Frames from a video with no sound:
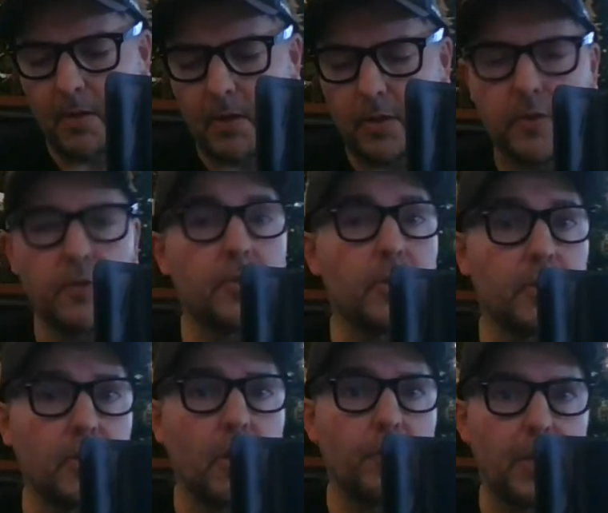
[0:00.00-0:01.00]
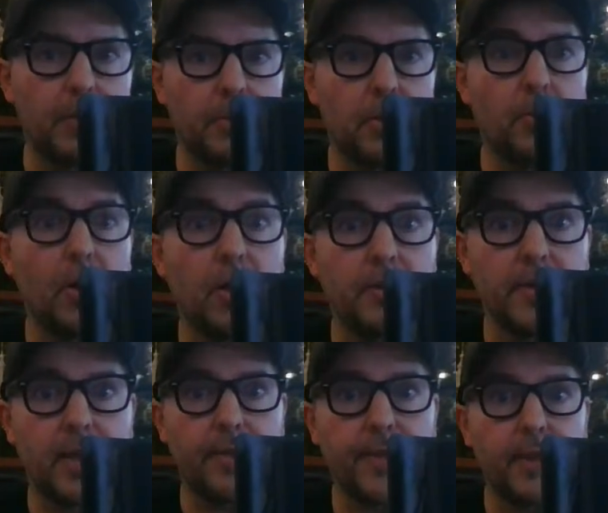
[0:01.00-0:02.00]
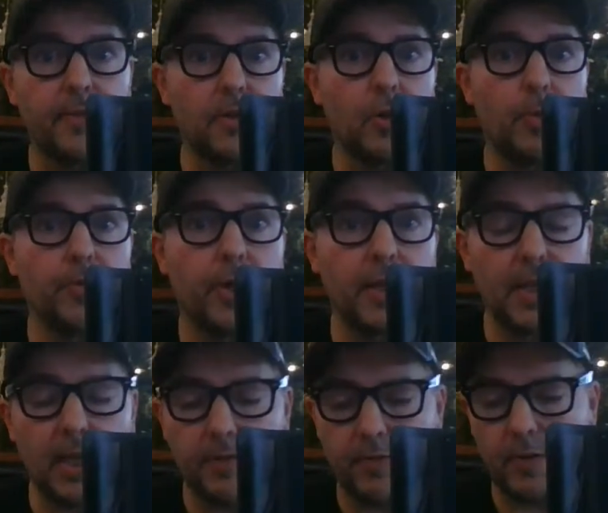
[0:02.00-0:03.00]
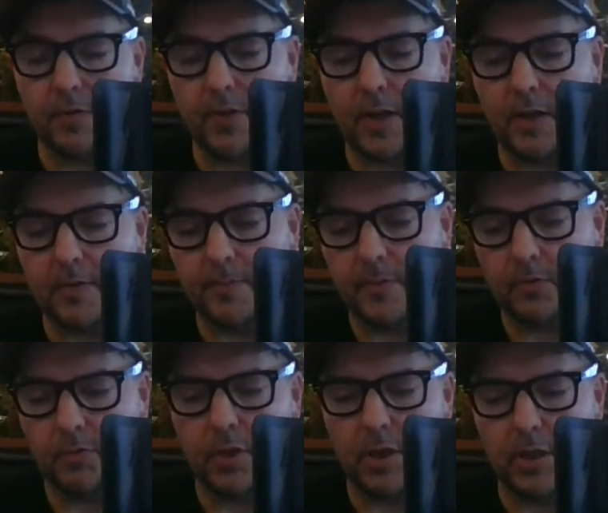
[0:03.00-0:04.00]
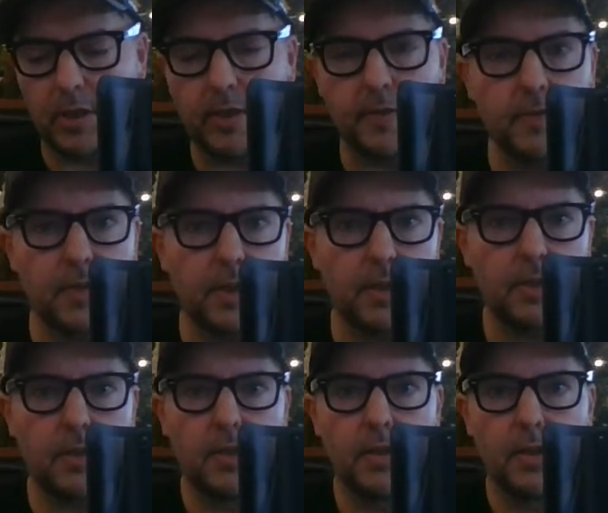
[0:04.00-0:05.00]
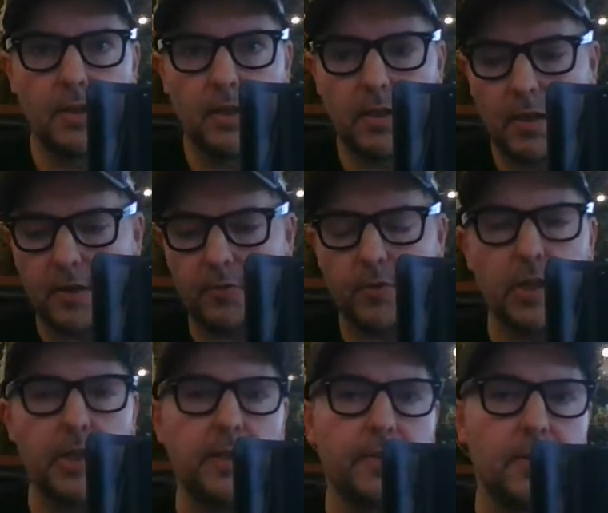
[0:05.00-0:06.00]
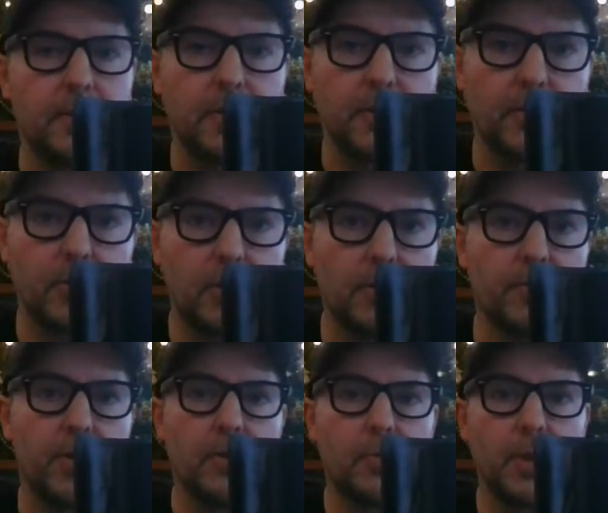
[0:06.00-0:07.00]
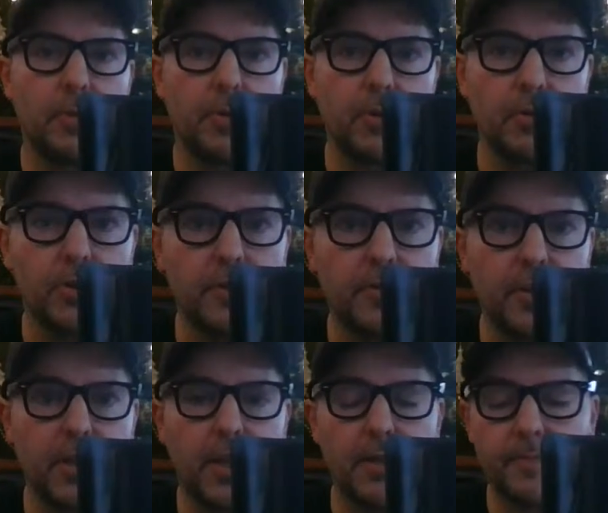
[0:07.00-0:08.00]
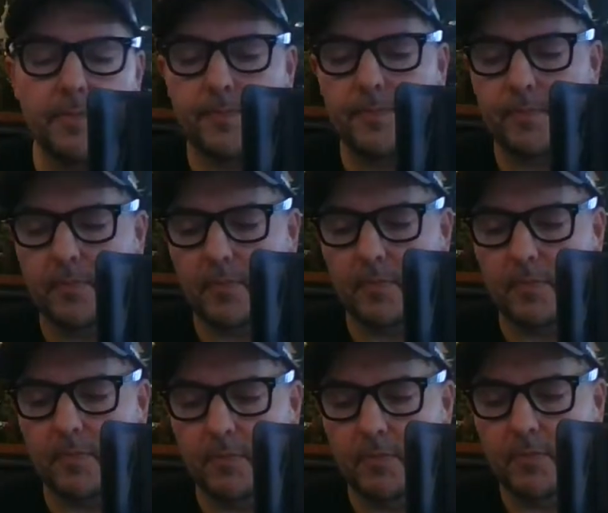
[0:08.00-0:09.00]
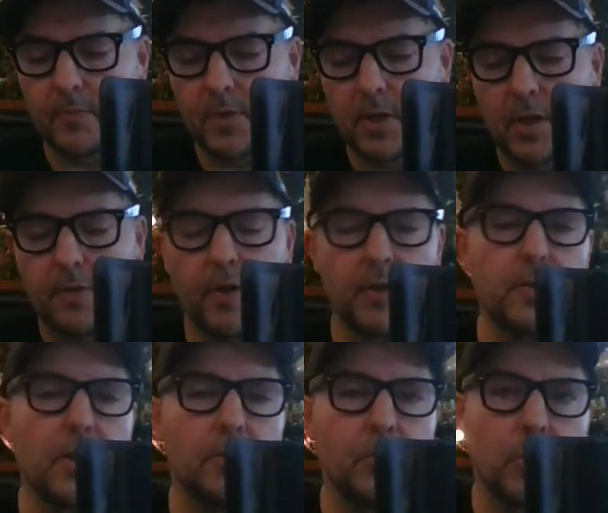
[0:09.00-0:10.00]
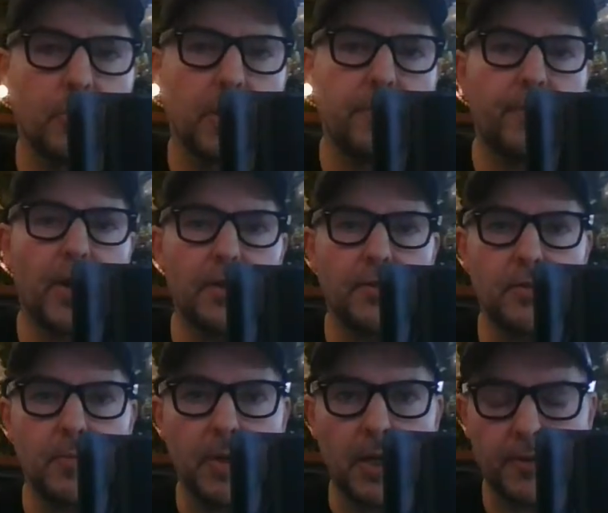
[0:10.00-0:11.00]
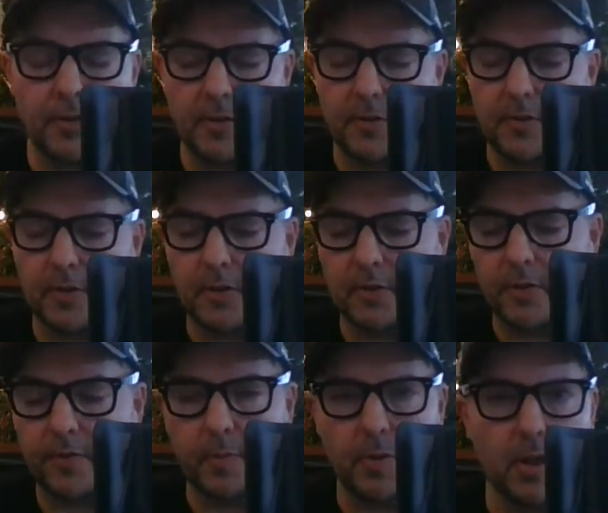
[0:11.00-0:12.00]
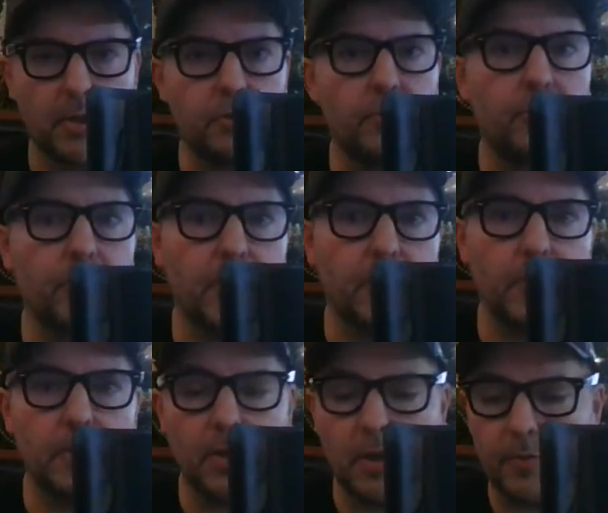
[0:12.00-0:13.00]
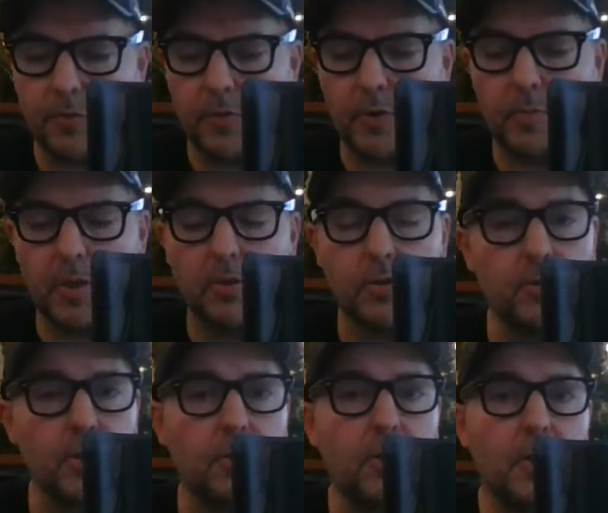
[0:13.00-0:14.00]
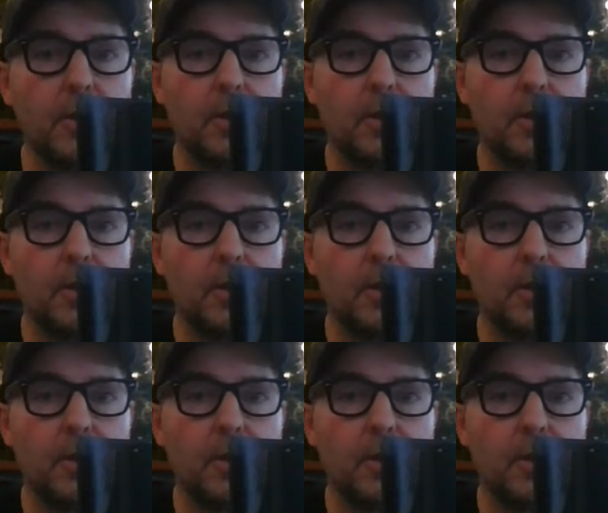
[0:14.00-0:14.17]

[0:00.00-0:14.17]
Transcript: there's there's a lot of people who aren't out there, so you've got to be very careful of that. It's really easy. It's really easy to convince people you're good at TA. If I start talking about fractal patterns and Fibonacci retracement curves for a minute or two,